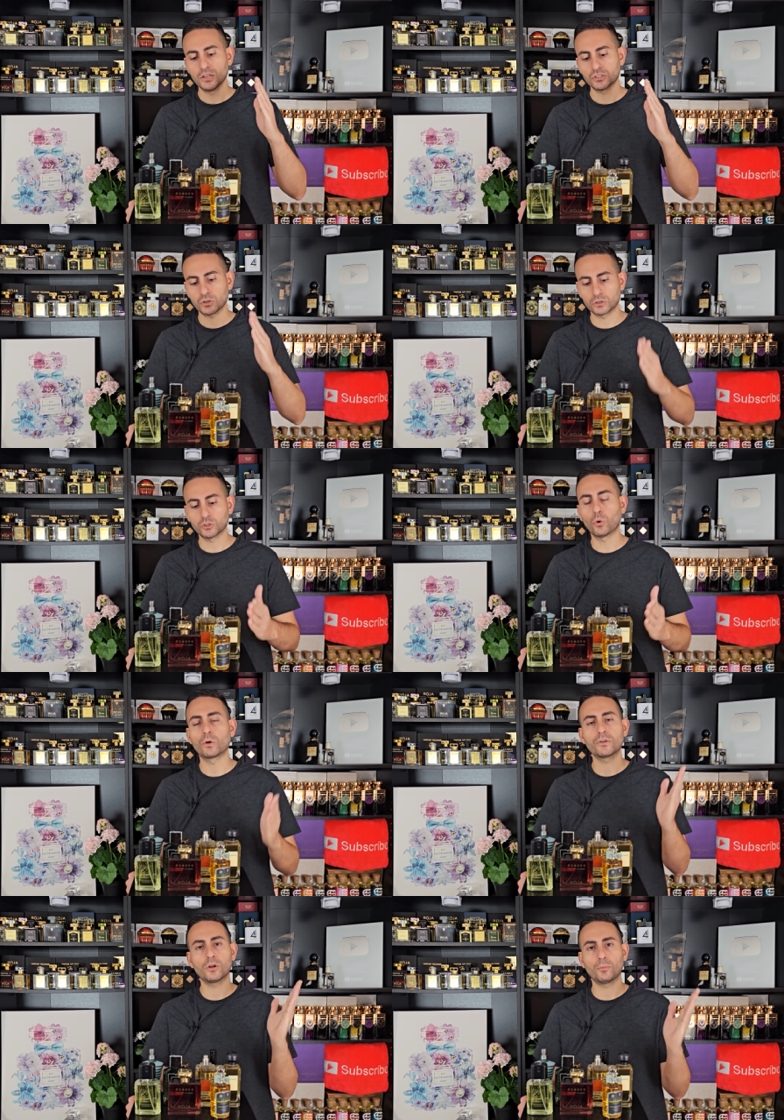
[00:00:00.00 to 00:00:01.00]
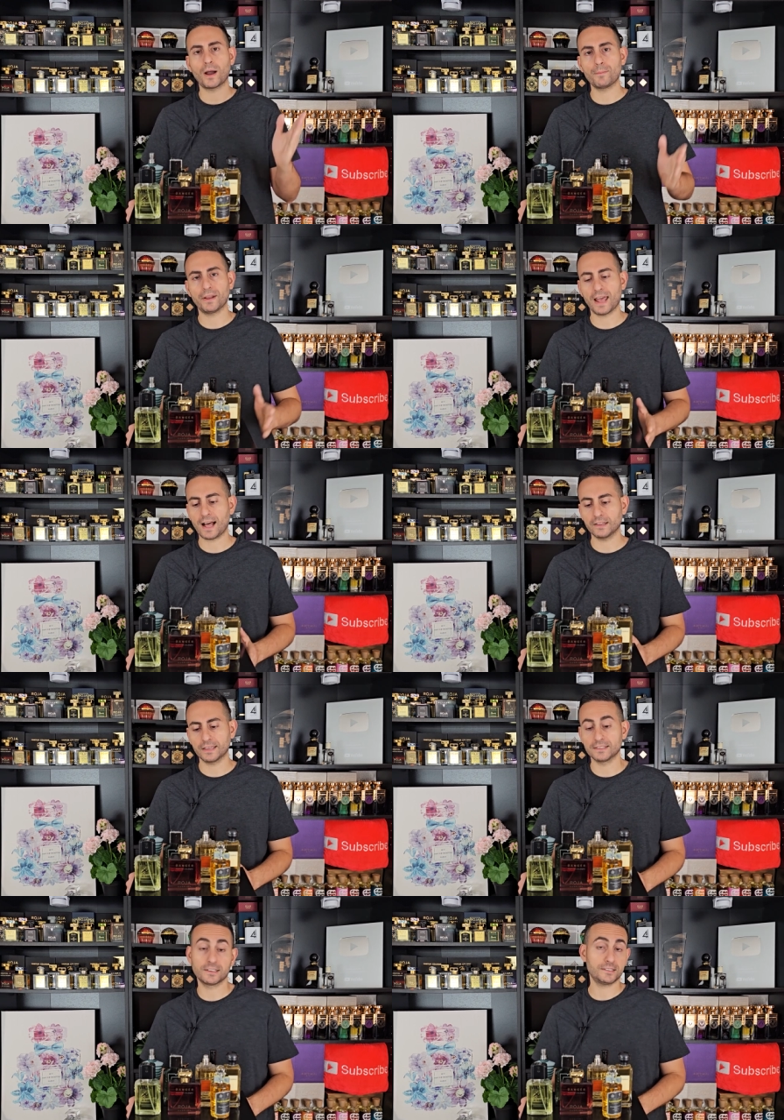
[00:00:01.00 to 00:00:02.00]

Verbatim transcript: Sartorial by Penhaligons.